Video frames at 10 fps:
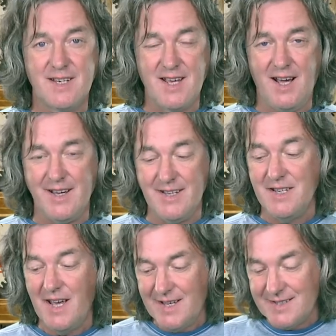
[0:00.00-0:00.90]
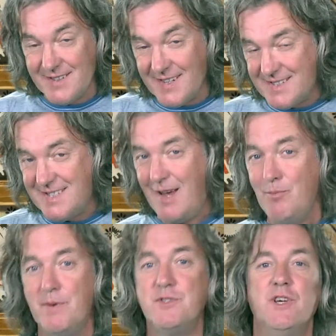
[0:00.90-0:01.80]
guide to the
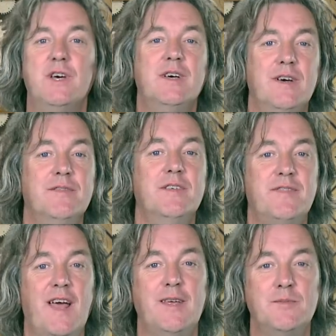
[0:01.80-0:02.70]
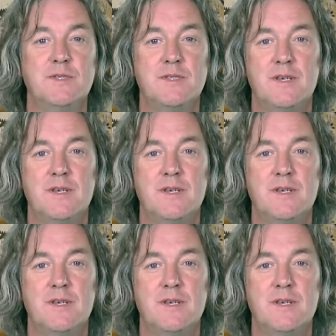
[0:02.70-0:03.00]
temperature of the flames.